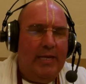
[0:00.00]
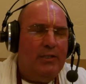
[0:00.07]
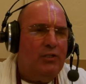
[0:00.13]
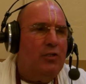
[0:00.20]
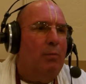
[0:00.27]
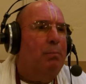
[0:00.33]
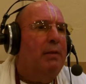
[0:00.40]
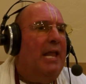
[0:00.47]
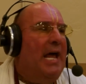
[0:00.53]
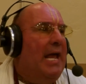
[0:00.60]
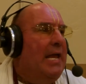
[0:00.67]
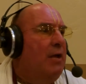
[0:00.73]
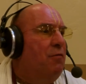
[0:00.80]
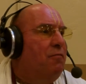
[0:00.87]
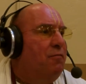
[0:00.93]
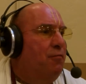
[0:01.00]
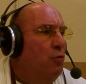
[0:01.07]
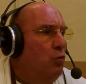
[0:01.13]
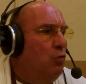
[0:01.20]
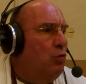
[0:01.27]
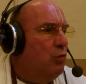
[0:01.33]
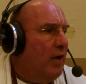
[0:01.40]
supply of
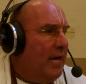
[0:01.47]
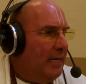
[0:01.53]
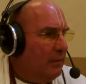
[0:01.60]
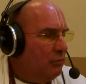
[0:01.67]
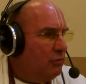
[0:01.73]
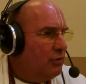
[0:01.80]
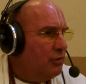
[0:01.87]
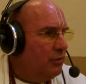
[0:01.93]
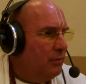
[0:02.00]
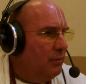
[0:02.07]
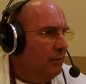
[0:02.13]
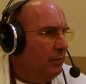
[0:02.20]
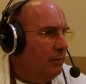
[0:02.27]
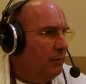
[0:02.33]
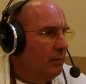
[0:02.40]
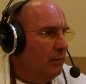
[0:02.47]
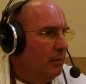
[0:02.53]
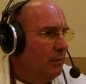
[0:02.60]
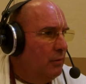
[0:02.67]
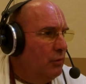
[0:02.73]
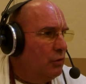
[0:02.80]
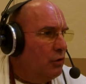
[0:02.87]
food grains,
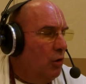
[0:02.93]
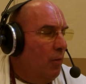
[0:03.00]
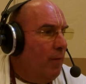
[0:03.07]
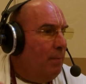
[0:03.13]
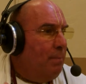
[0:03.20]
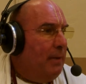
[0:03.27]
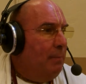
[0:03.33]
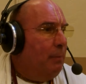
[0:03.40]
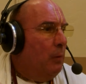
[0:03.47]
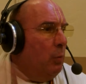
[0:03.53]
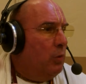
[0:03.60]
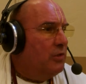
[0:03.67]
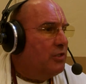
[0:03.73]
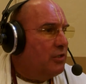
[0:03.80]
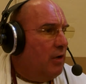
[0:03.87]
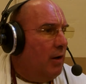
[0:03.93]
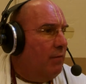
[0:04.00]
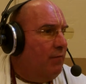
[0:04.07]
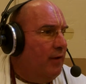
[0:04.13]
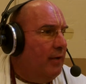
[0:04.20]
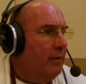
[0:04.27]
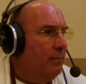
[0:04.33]
so the people were
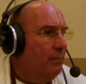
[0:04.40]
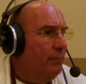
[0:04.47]
starving.